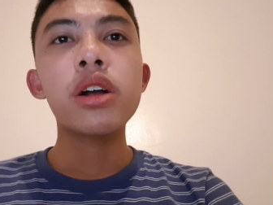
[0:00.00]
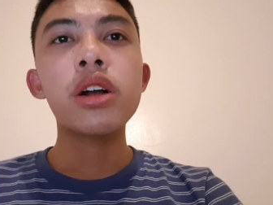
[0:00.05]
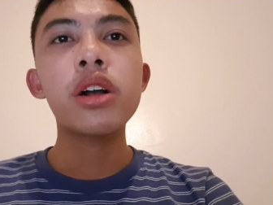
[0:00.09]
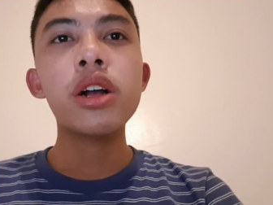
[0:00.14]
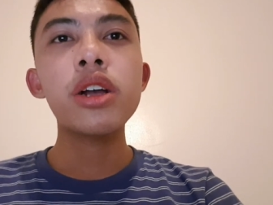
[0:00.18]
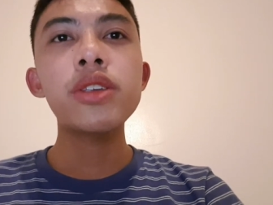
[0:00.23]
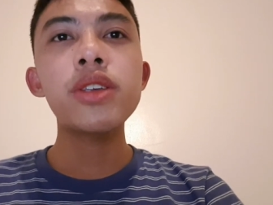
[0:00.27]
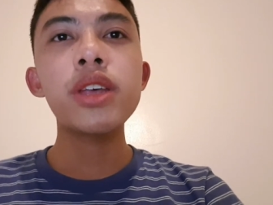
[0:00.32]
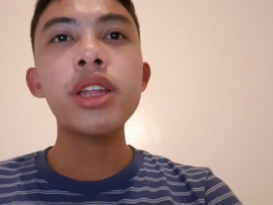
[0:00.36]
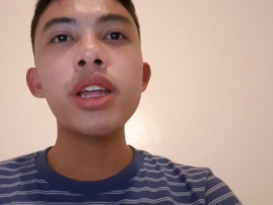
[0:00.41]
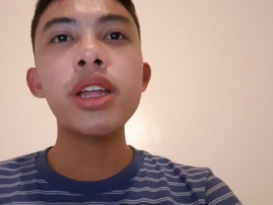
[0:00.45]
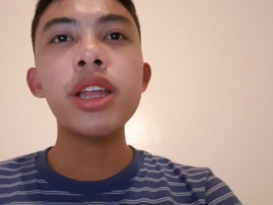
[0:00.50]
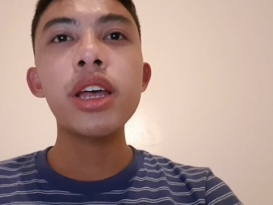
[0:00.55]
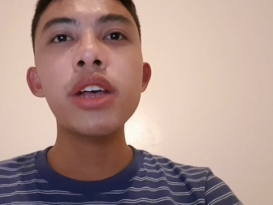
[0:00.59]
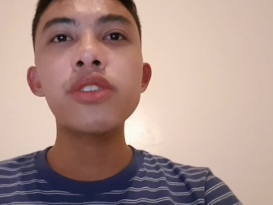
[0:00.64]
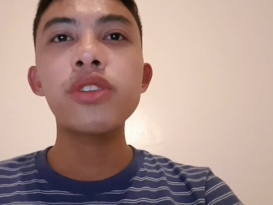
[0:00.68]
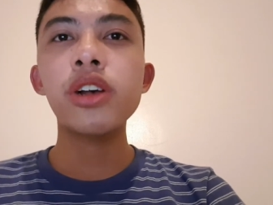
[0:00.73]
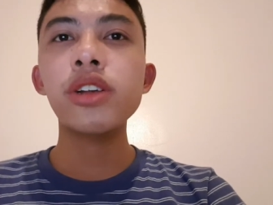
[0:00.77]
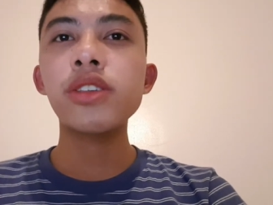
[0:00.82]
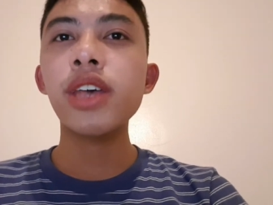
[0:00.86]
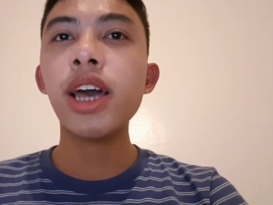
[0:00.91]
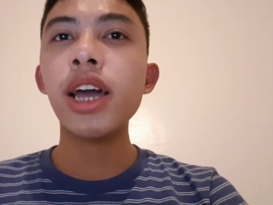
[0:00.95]
Quercetin
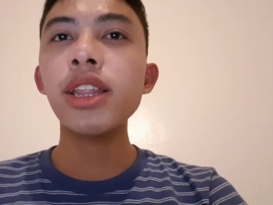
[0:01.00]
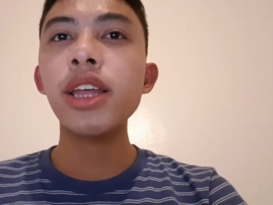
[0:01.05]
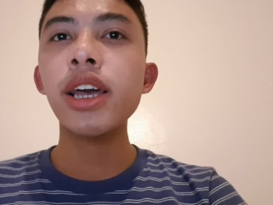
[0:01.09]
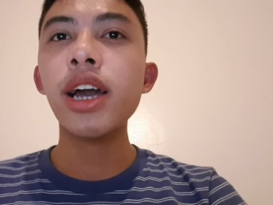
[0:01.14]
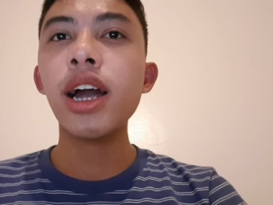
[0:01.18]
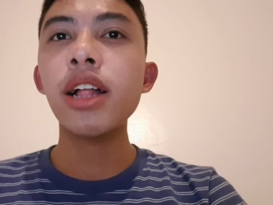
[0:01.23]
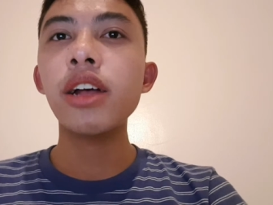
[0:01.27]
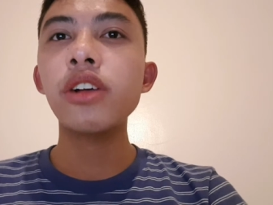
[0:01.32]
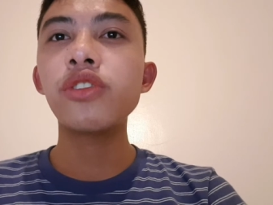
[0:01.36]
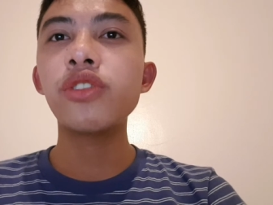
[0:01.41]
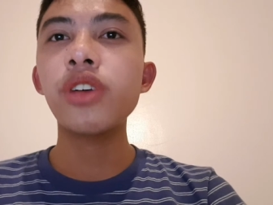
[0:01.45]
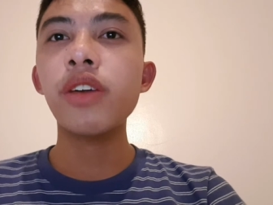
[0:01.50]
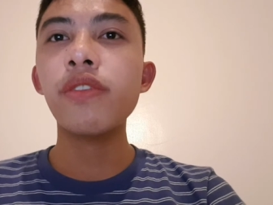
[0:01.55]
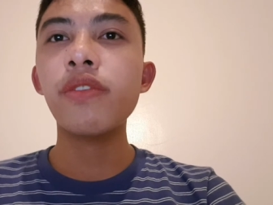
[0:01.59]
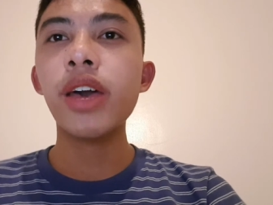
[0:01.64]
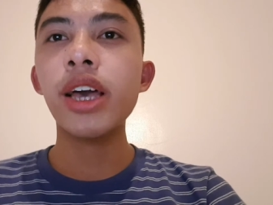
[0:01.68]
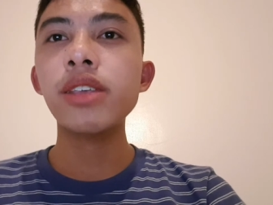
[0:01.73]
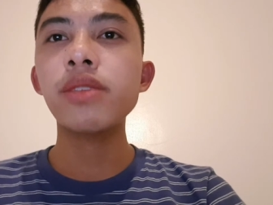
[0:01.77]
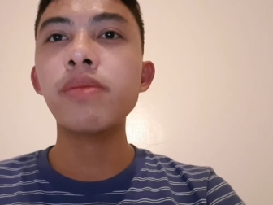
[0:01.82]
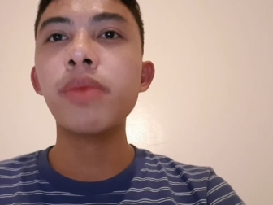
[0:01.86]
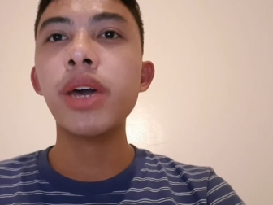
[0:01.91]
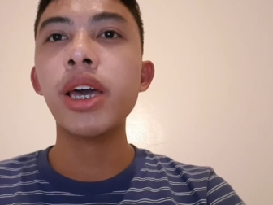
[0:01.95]
exerts anti-allergy
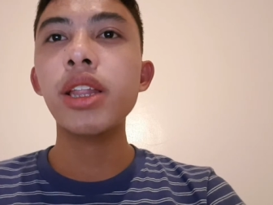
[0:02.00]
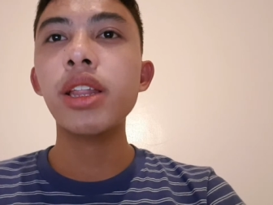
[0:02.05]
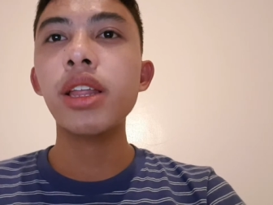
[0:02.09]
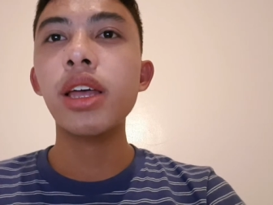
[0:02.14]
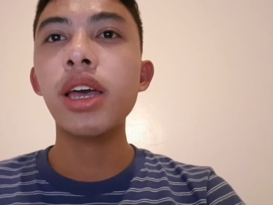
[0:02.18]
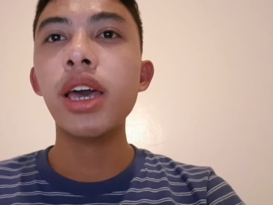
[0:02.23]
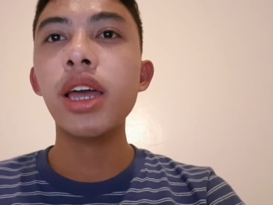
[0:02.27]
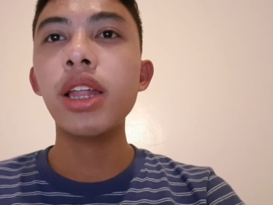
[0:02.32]
effects by